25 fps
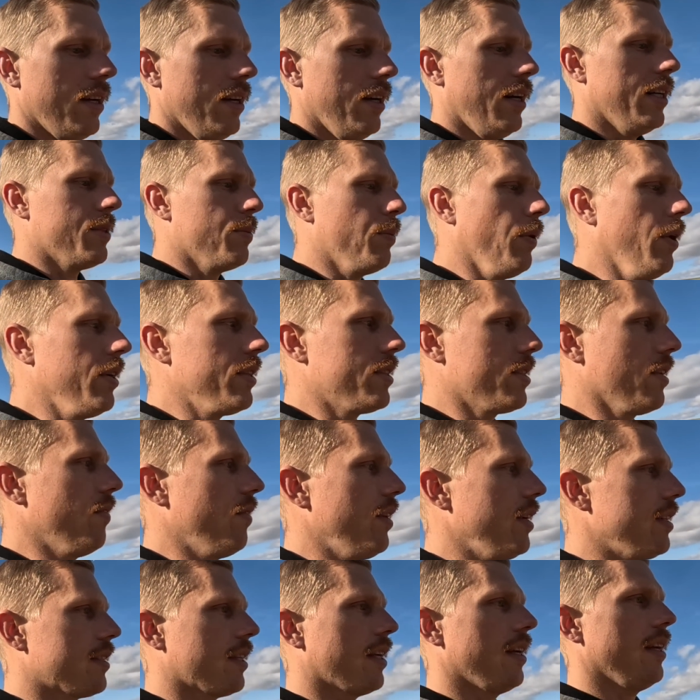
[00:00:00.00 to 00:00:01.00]
I suppose the
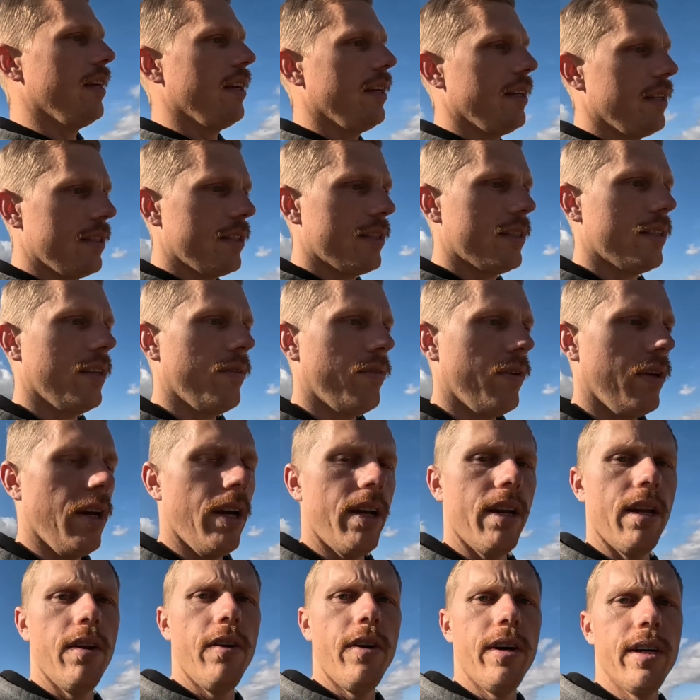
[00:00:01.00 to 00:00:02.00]
risk is if you get
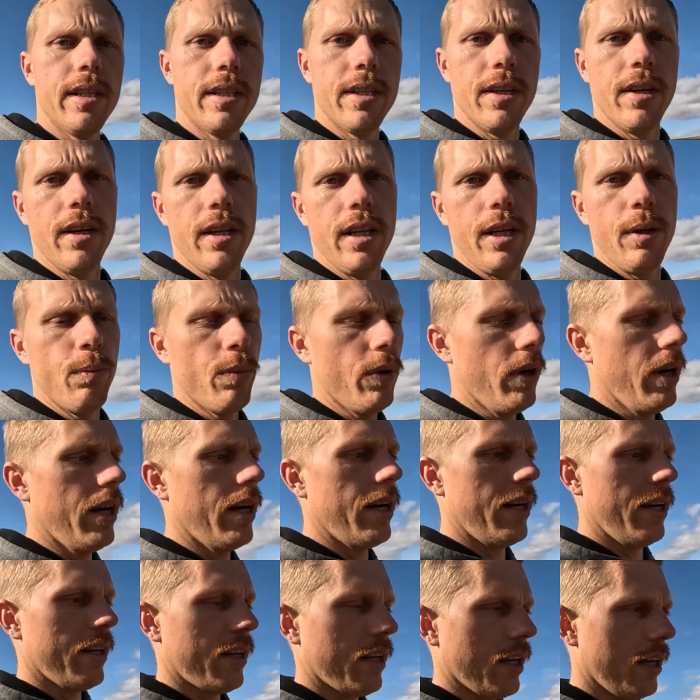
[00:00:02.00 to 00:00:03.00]
a nice early
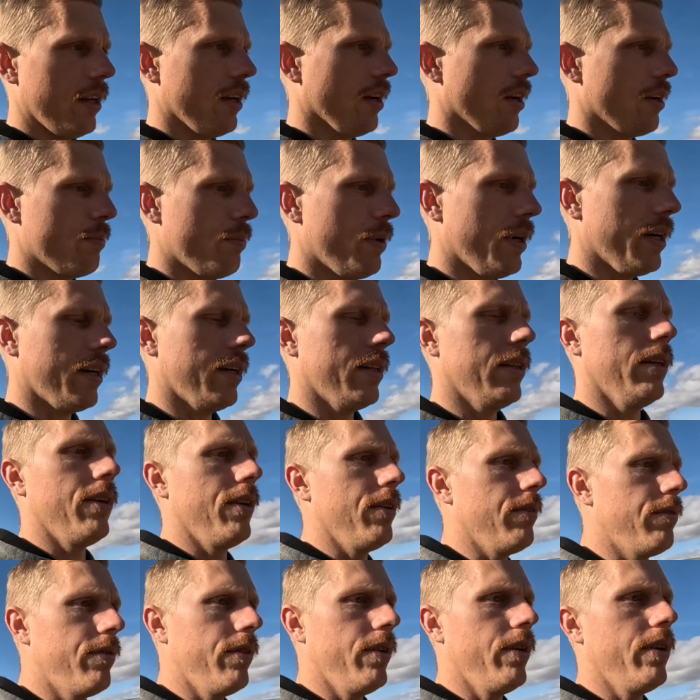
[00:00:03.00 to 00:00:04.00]
break, you got a bucket load
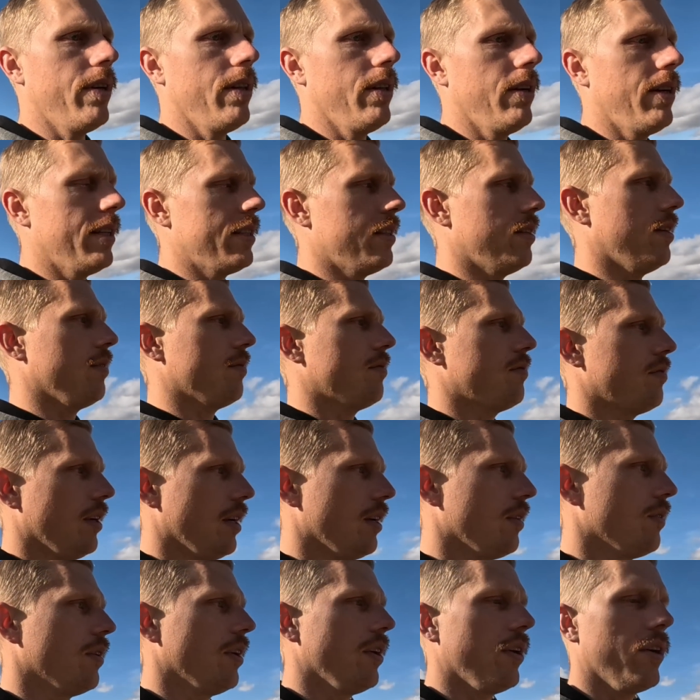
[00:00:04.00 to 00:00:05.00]
of fertilizer up
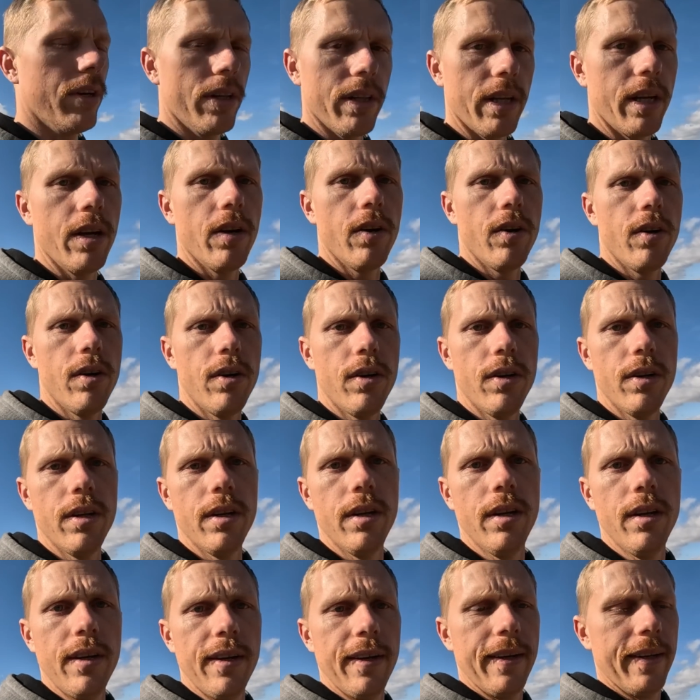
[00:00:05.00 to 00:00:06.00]
front or early on,
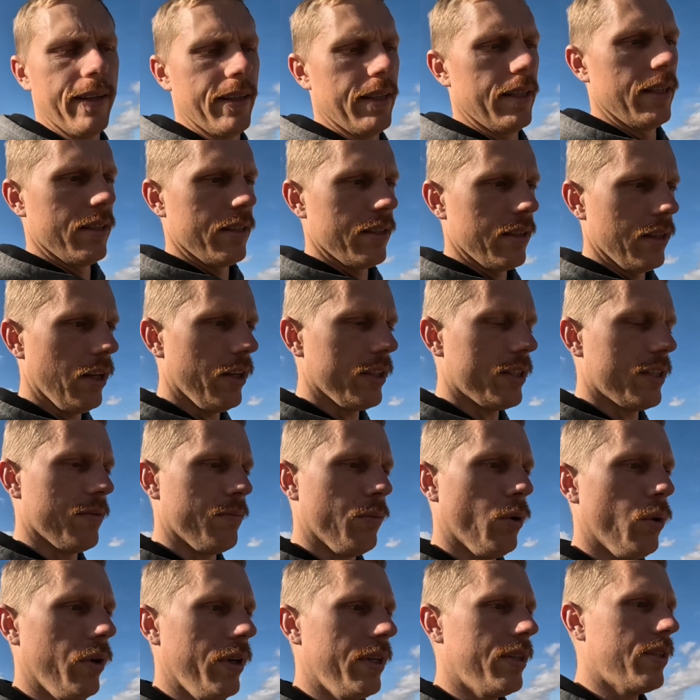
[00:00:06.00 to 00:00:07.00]
lots of
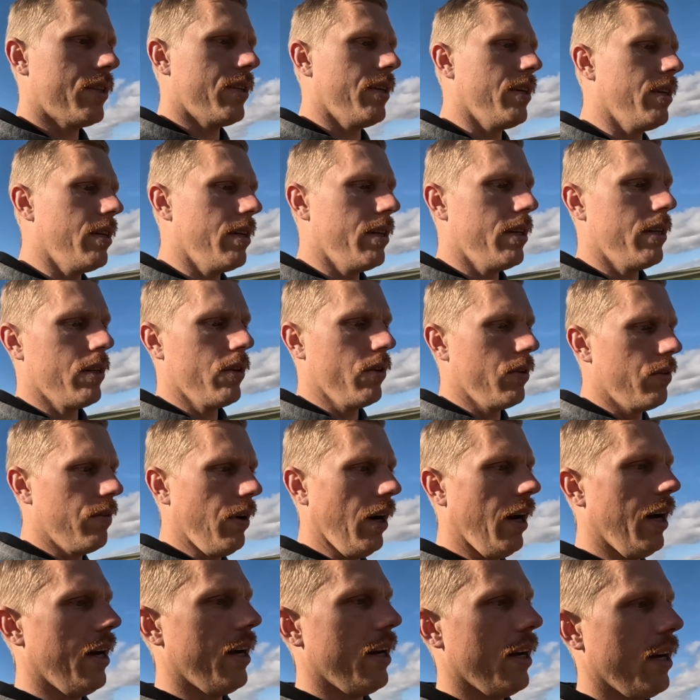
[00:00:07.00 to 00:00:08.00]
moisture, good
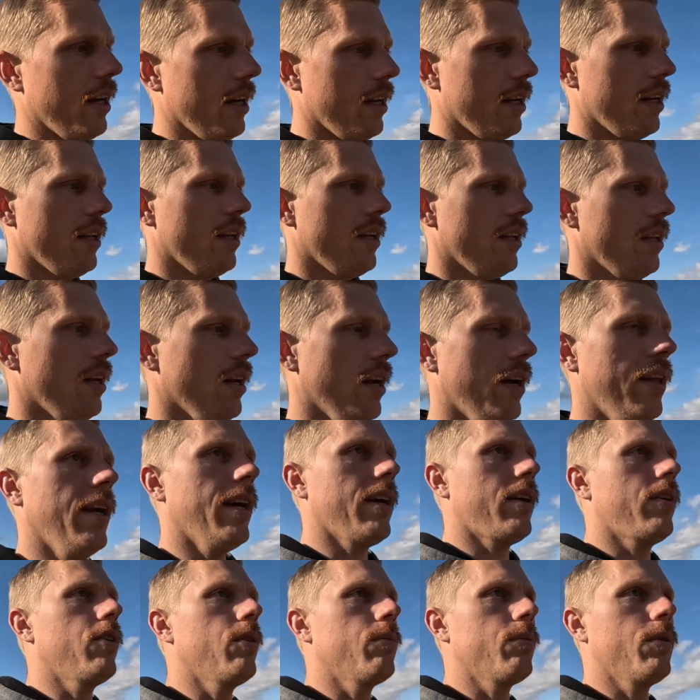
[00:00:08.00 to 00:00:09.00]
rain, you know,
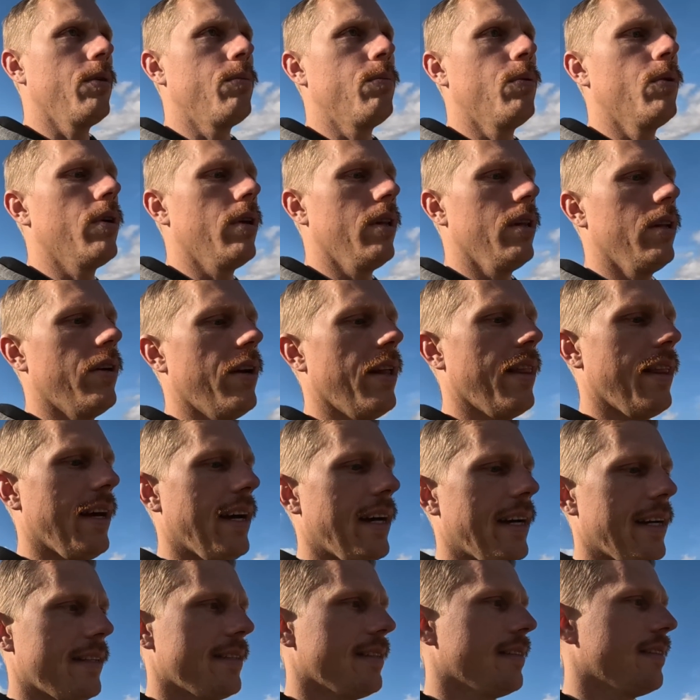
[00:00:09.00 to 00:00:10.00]
that crop could put a lot of
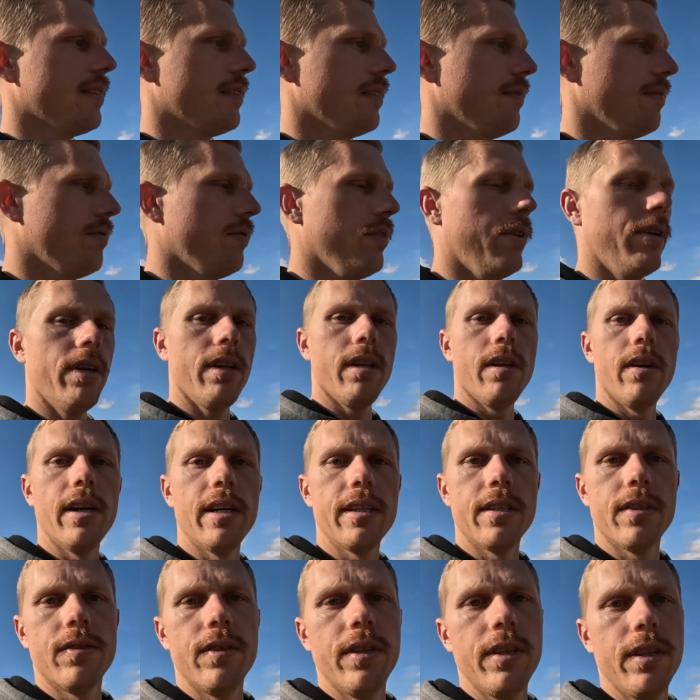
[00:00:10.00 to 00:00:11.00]
that
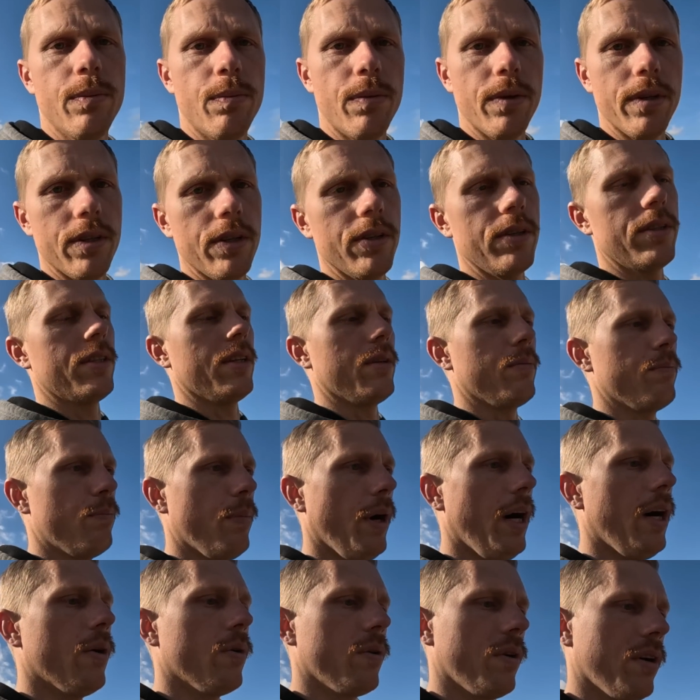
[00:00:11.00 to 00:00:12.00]
fertilizer into producing
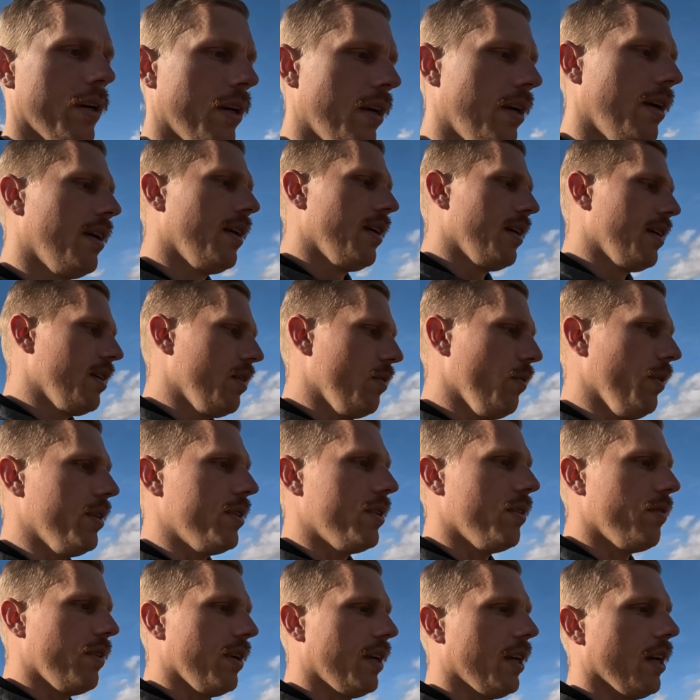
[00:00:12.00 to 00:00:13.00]
bulk,
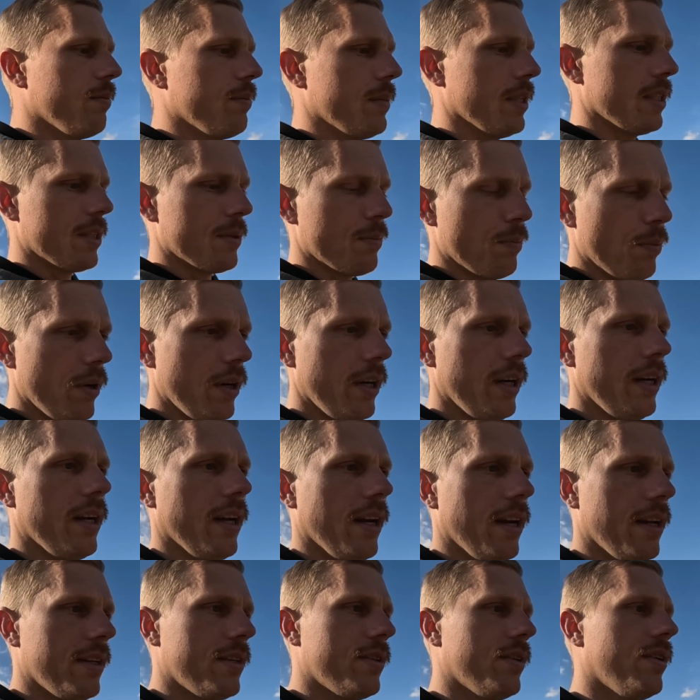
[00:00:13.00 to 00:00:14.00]
which if you come to spring
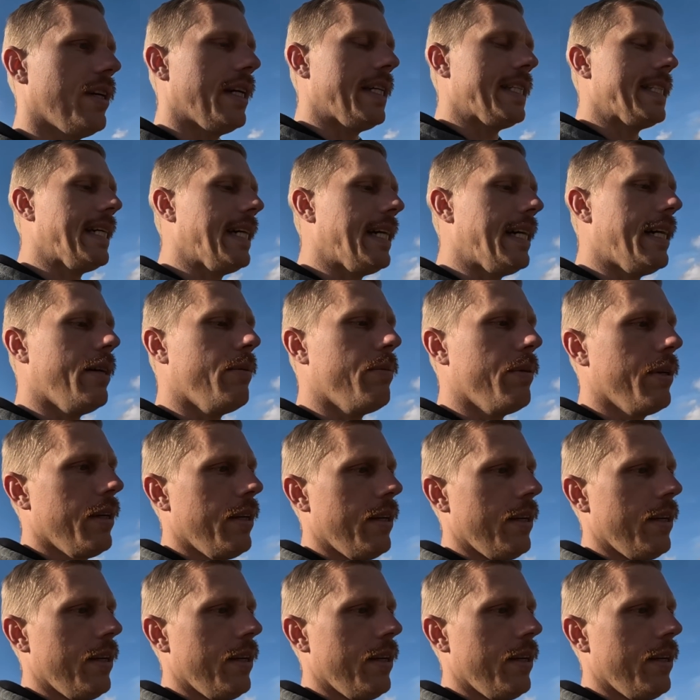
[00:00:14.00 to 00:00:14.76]
and it dries up,